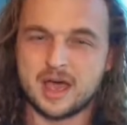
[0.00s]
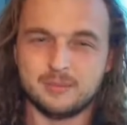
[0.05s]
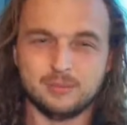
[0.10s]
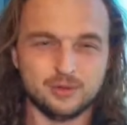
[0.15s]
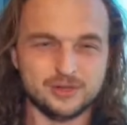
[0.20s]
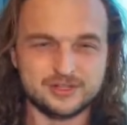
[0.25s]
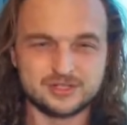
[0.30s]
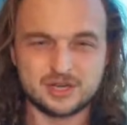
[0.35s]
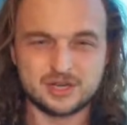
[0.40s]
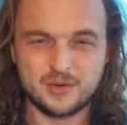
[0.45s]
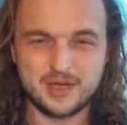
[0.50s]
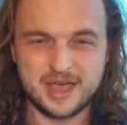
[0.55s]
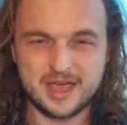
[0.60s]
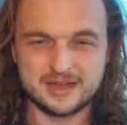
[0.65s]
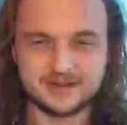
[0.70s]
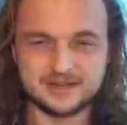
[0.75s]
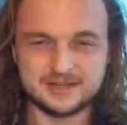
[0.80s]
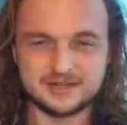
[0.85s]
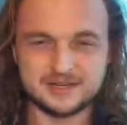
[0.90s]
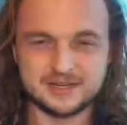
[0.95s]
Uh, but let's go
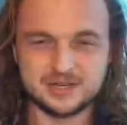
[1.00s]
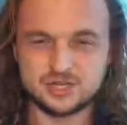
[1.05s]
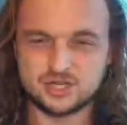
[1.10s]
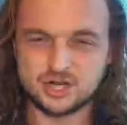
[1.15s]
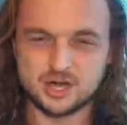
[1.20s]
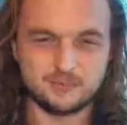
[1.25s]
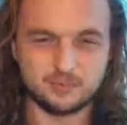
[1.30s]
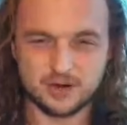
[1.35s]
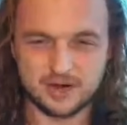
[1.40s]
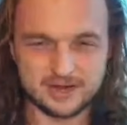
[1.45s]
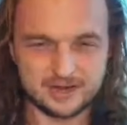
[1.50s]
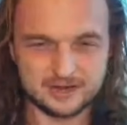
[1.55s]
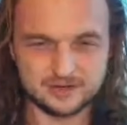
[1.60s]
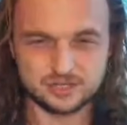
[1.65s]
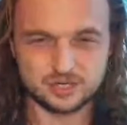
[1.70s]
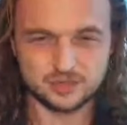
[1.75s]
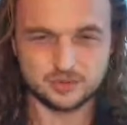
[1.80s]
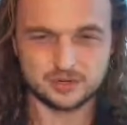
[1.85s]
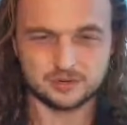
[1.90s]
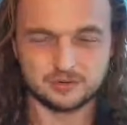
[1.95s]
ahead and, and jump right
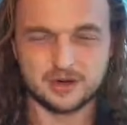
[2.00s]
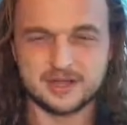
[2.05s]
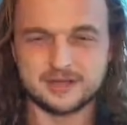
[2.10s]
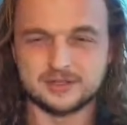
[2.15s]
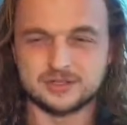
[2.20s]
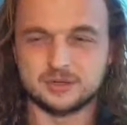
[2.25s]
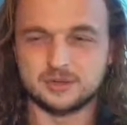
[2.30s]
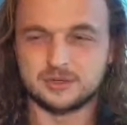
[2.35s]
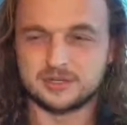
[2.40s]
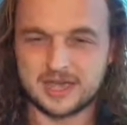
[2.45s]
into it, right?